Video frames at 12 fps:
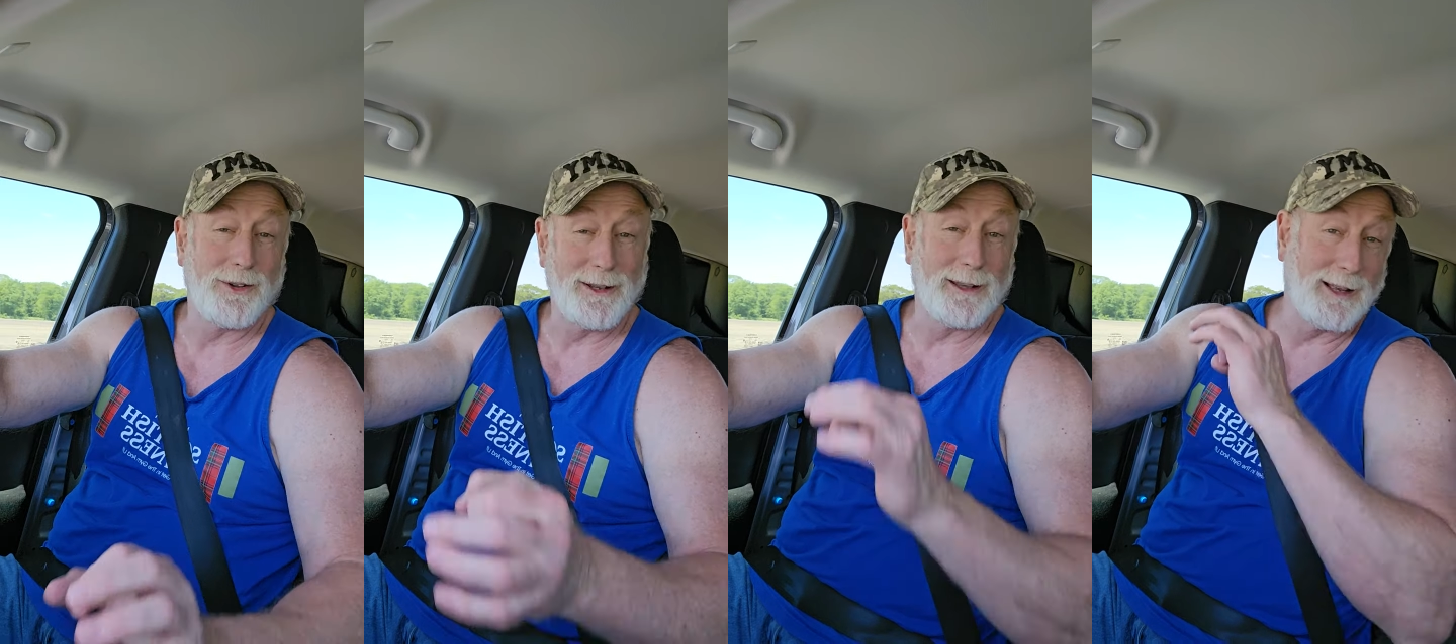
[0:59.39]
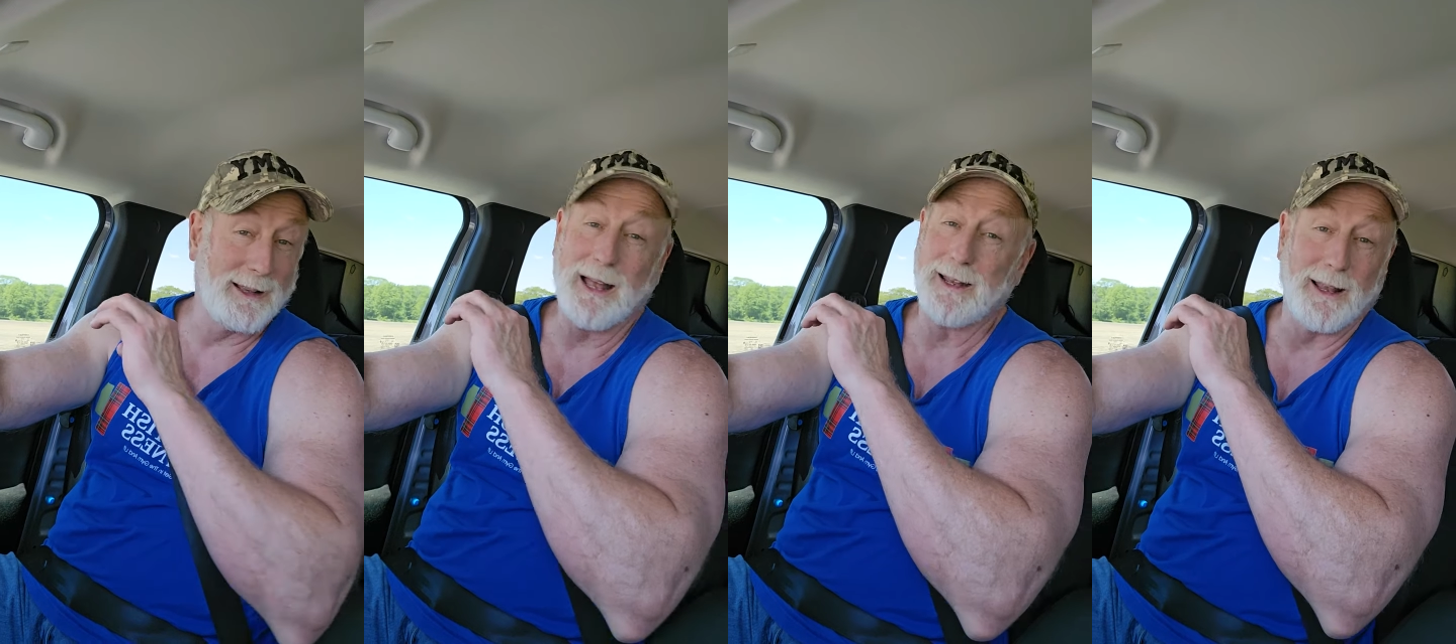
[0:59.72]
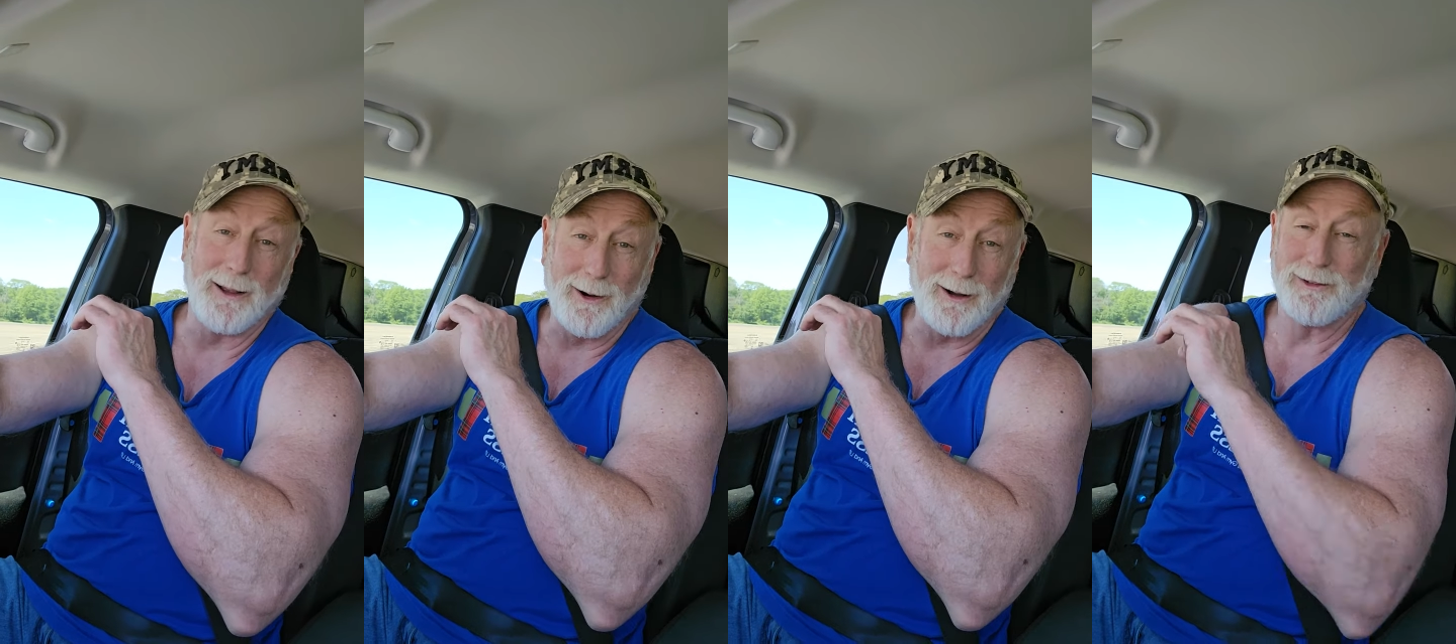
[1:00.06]
unless I take that
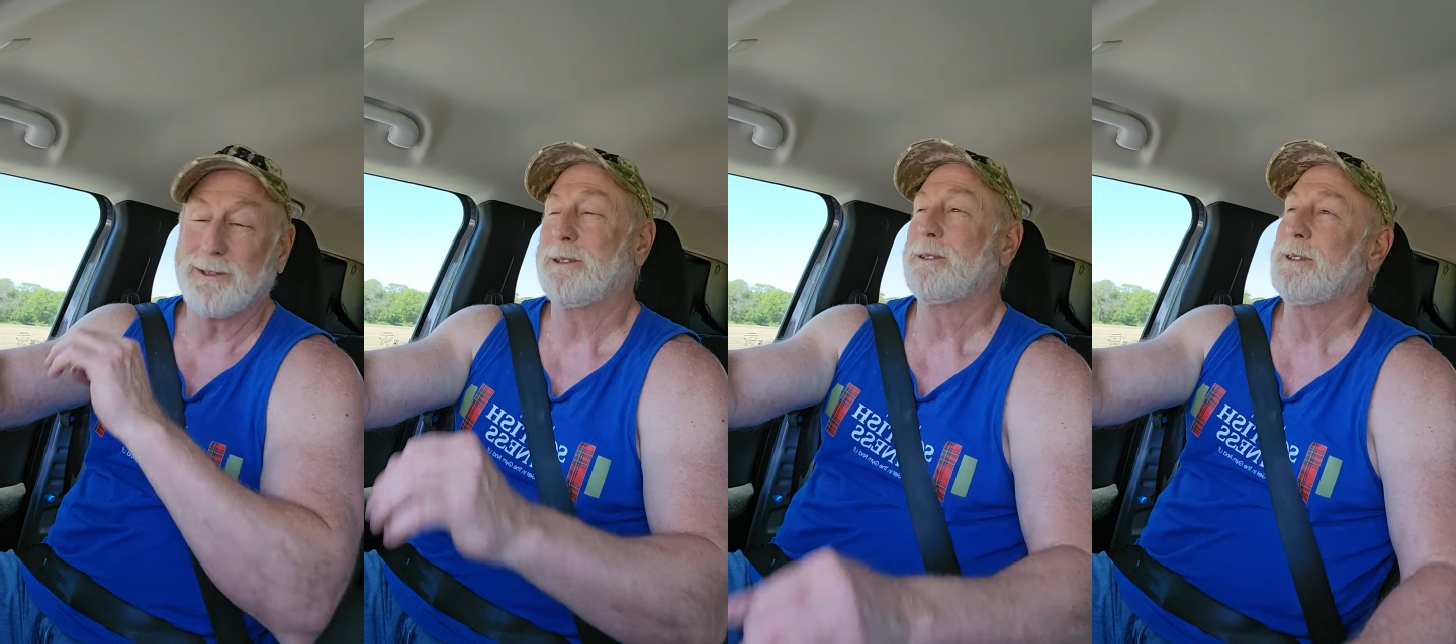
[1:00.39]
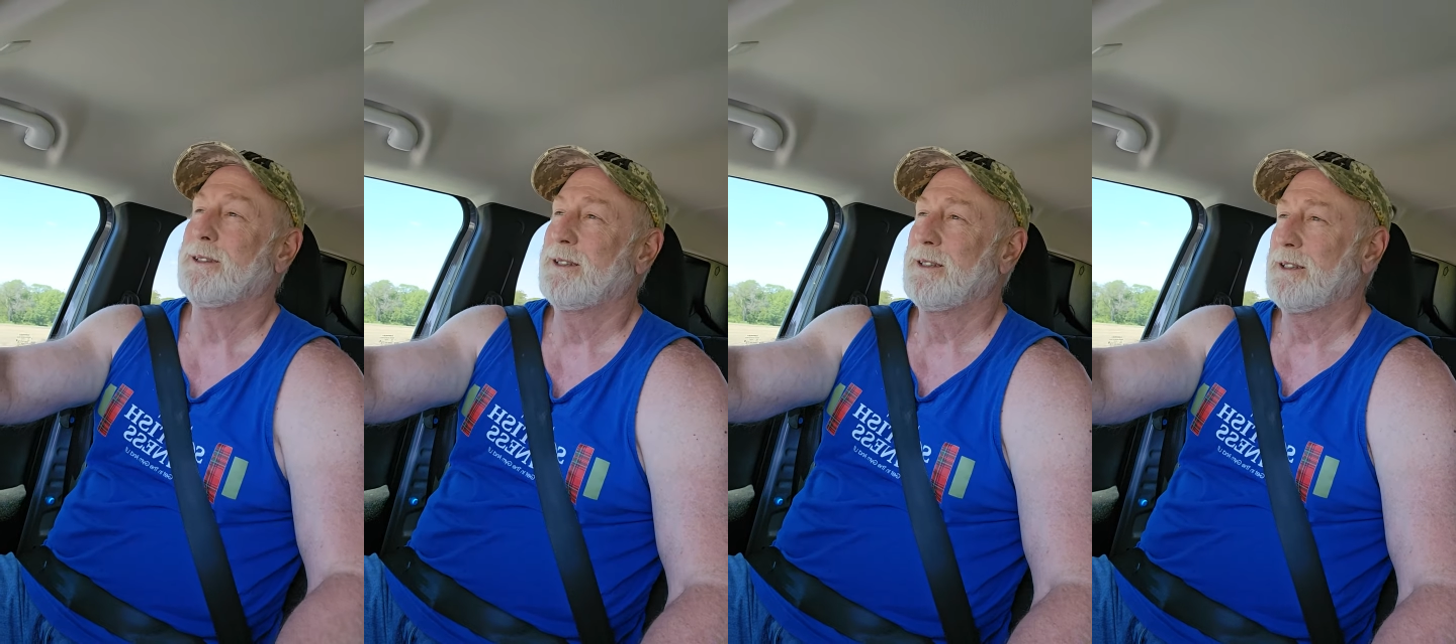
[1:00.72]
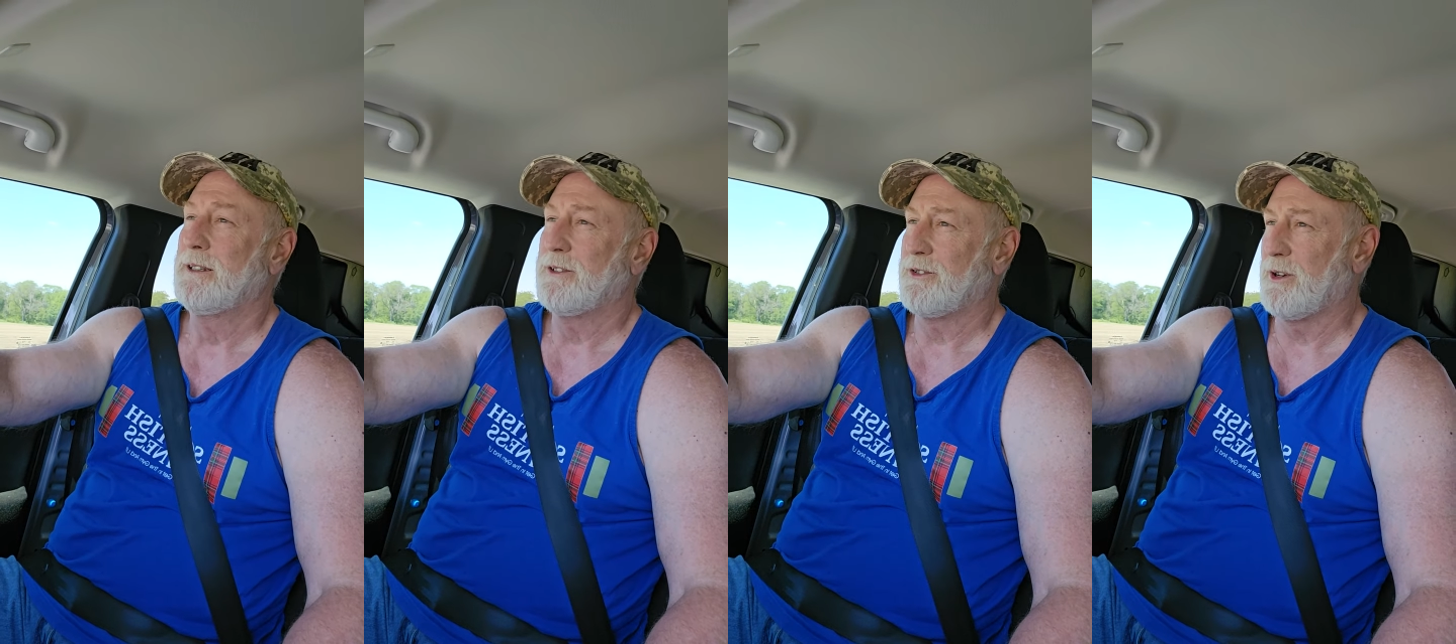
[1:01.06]
day
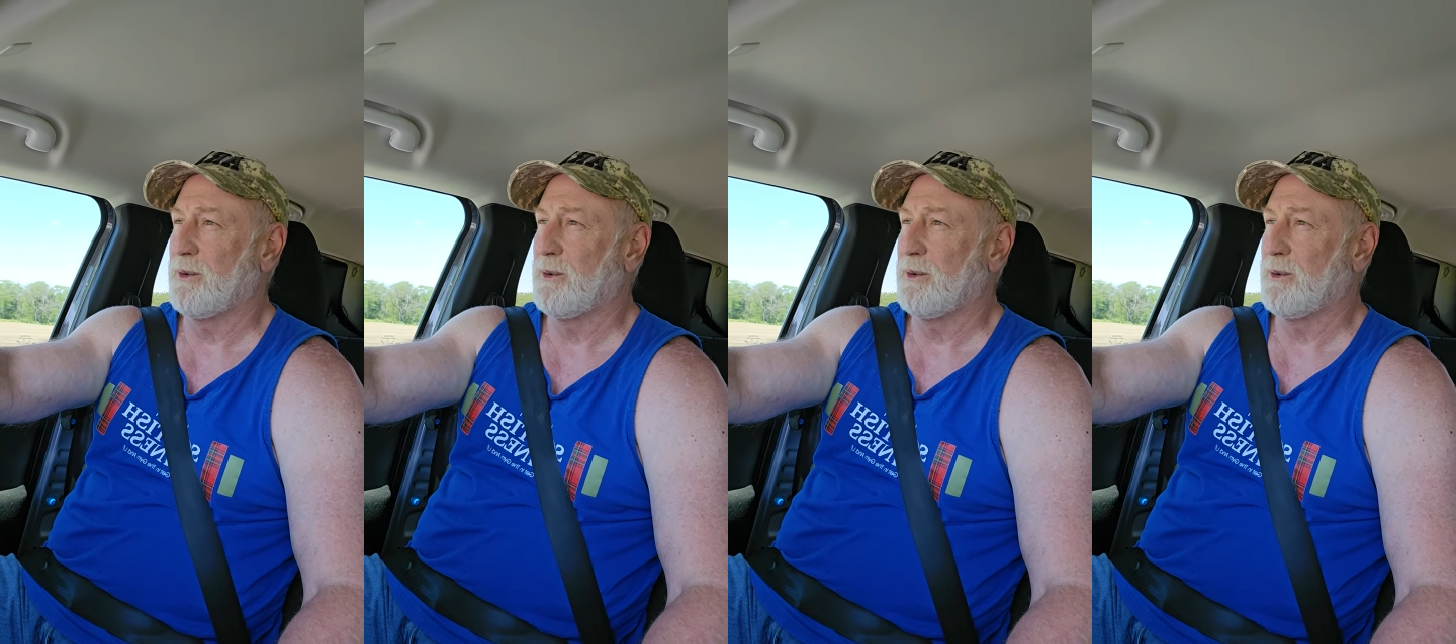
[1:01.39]
off.